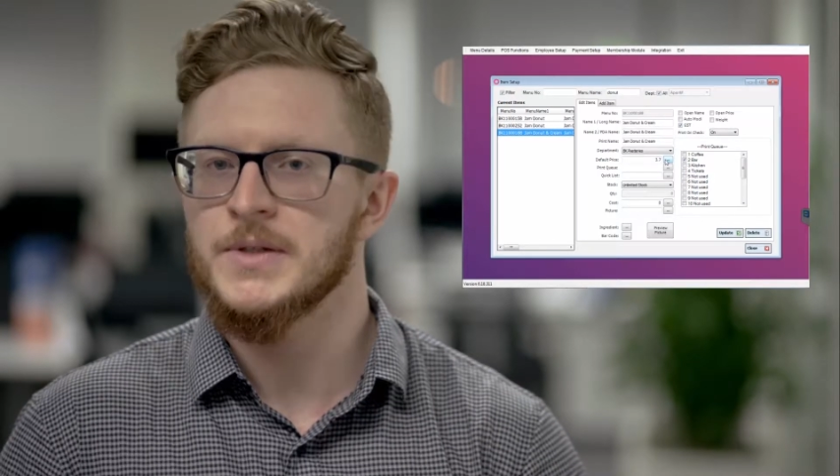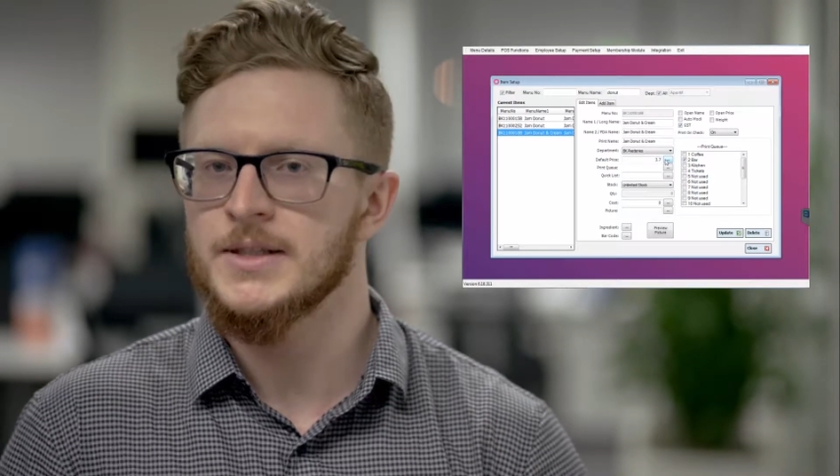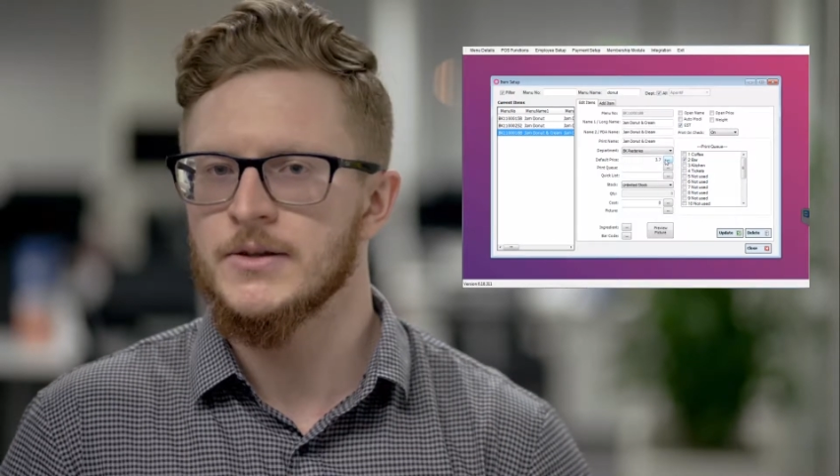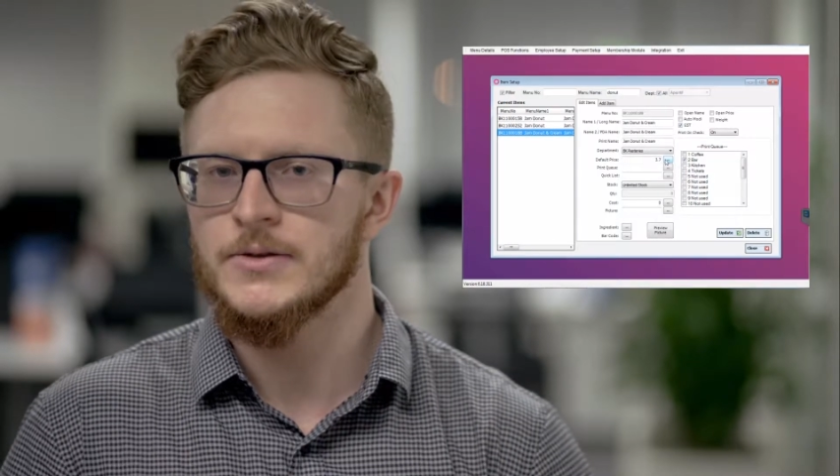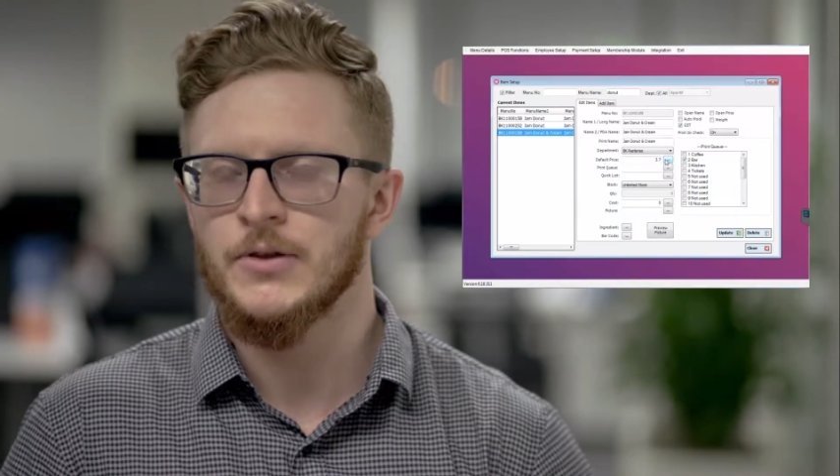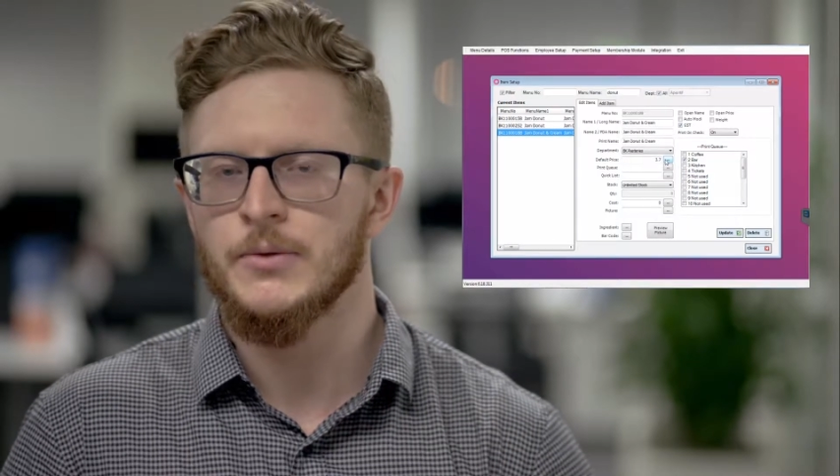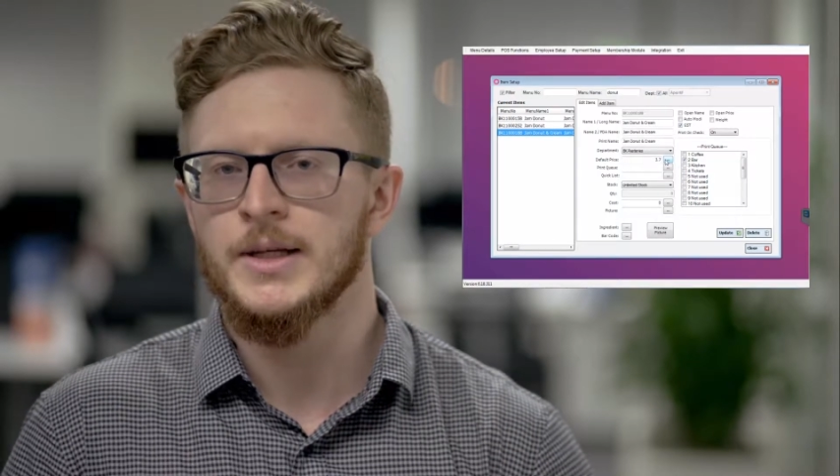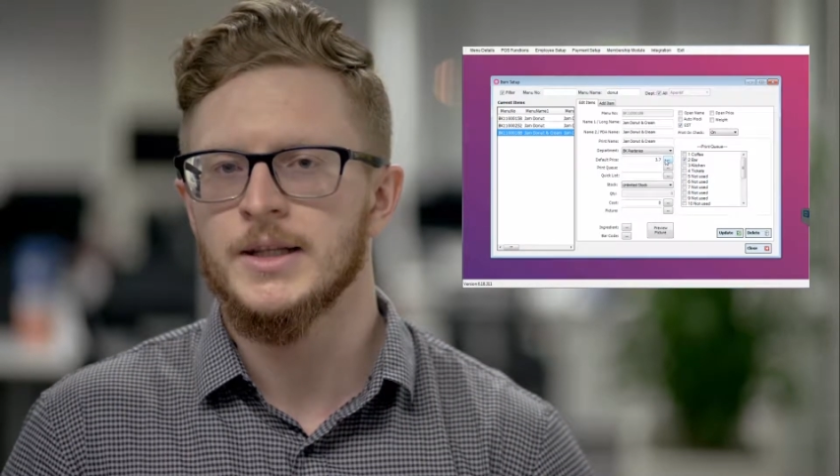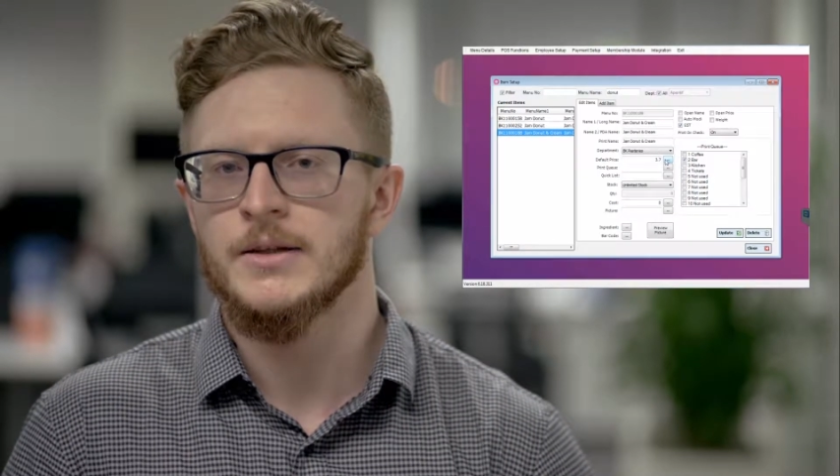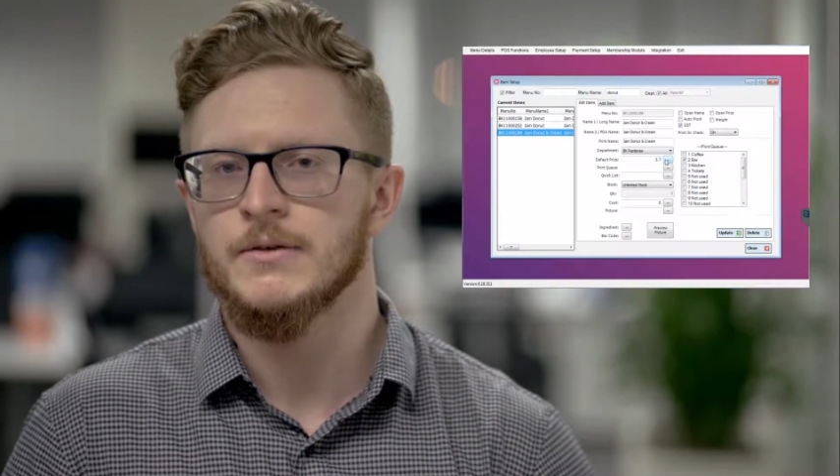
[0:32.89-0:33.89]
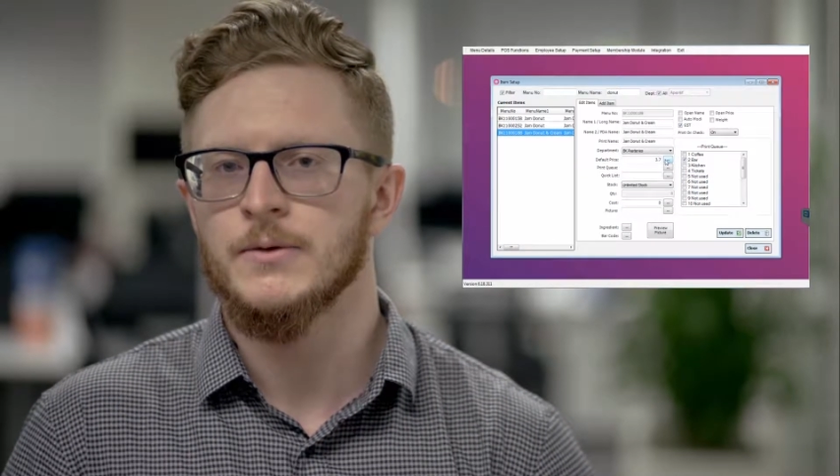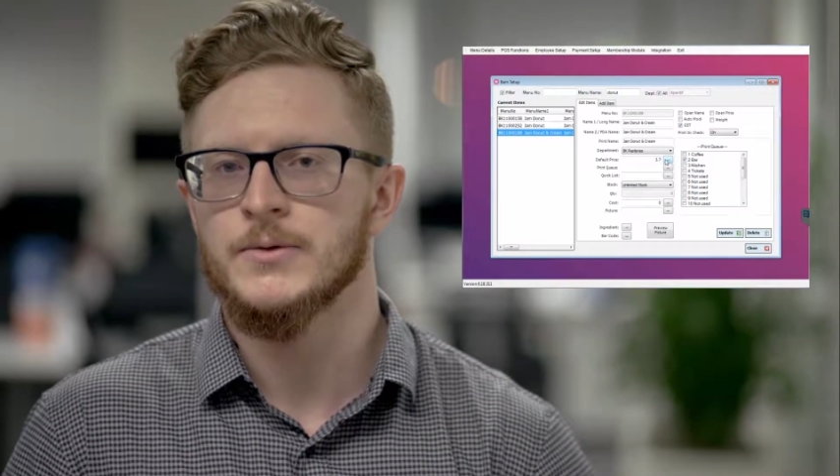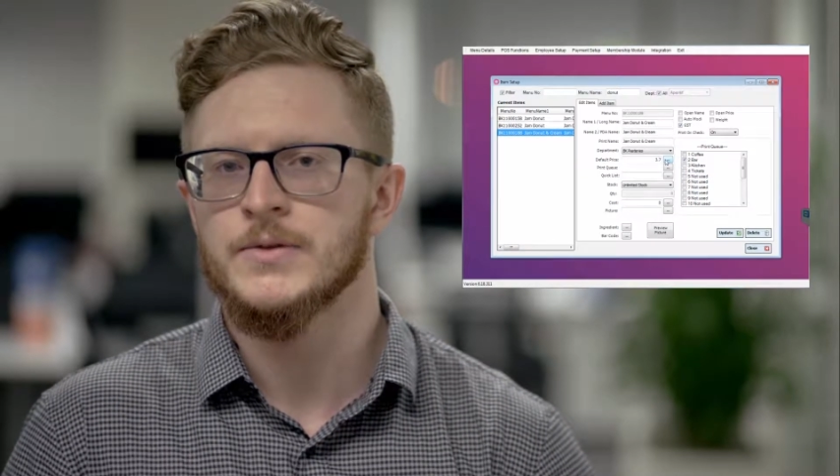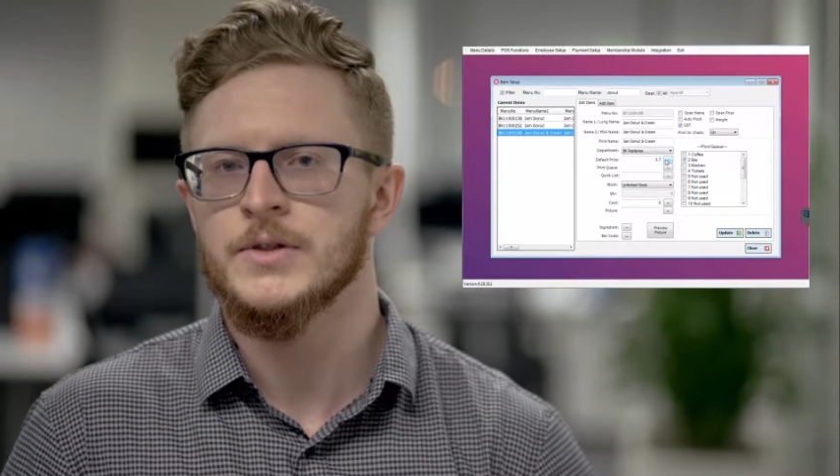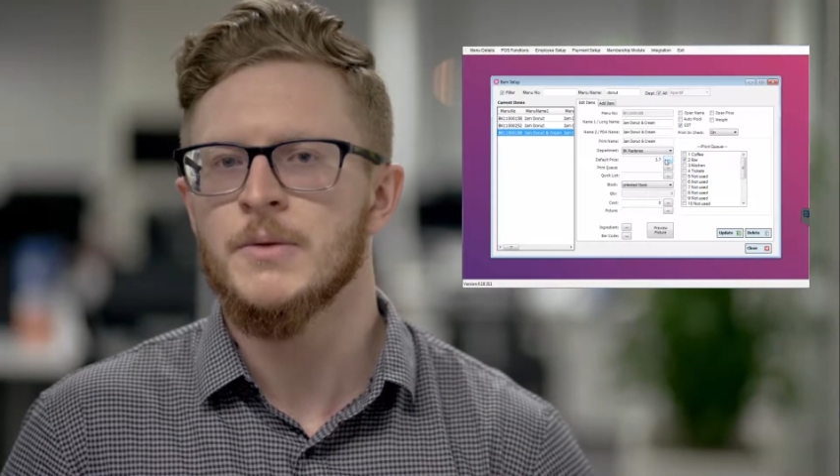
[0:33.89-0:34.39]
which is those three little full
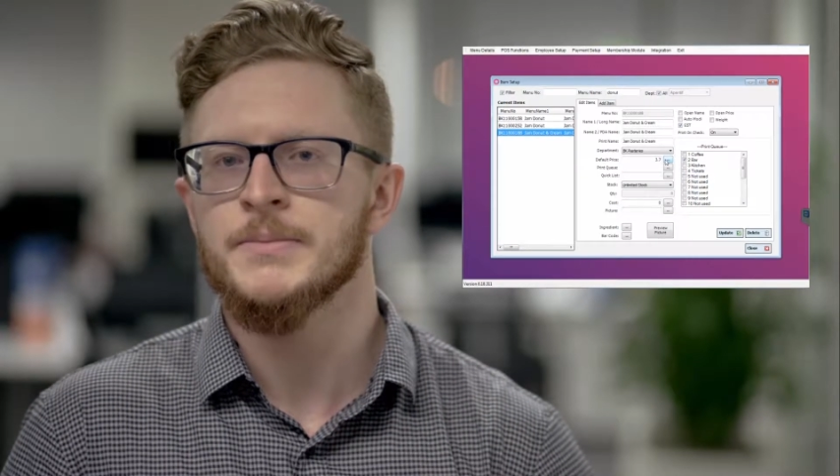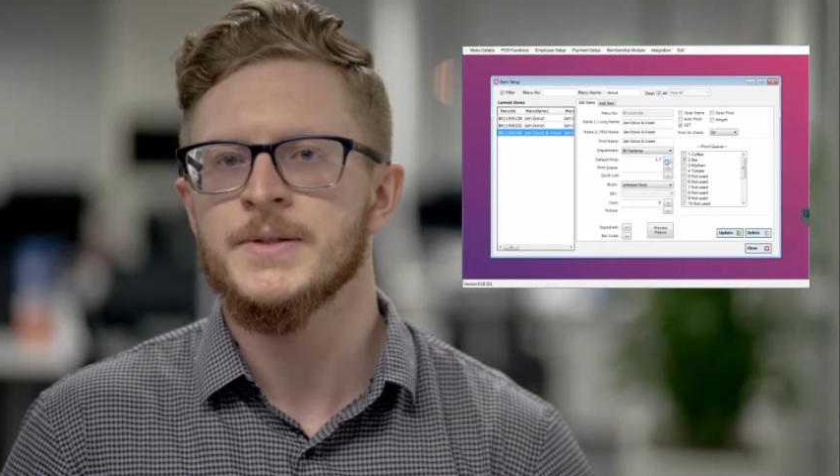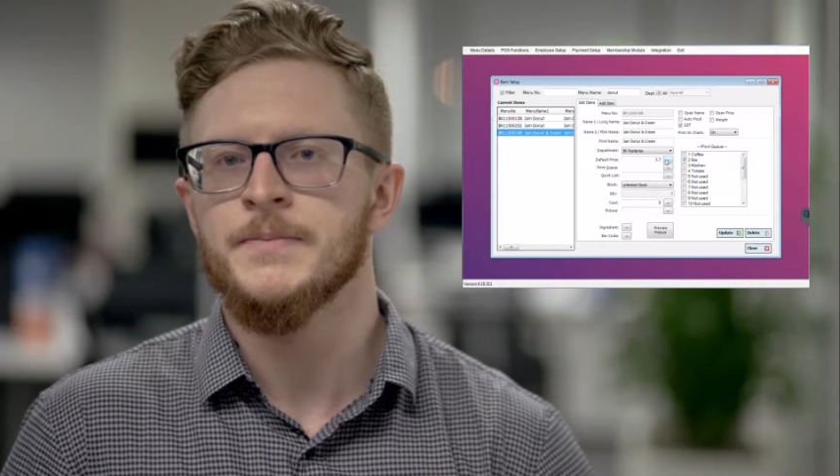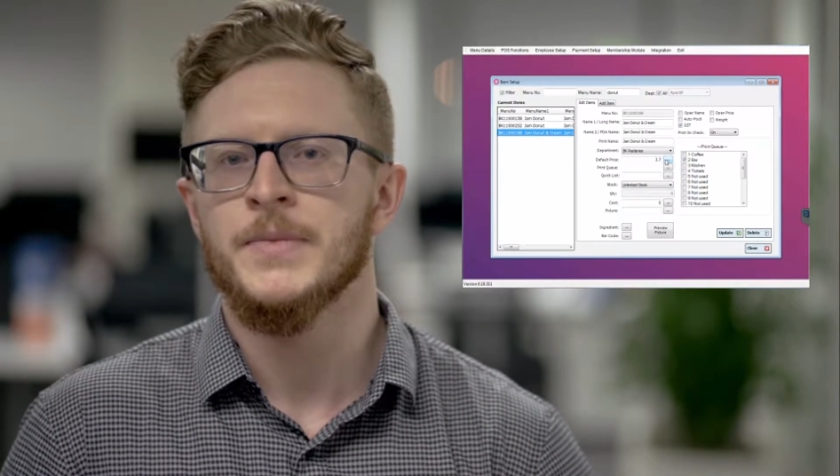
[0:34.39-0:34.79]
stops,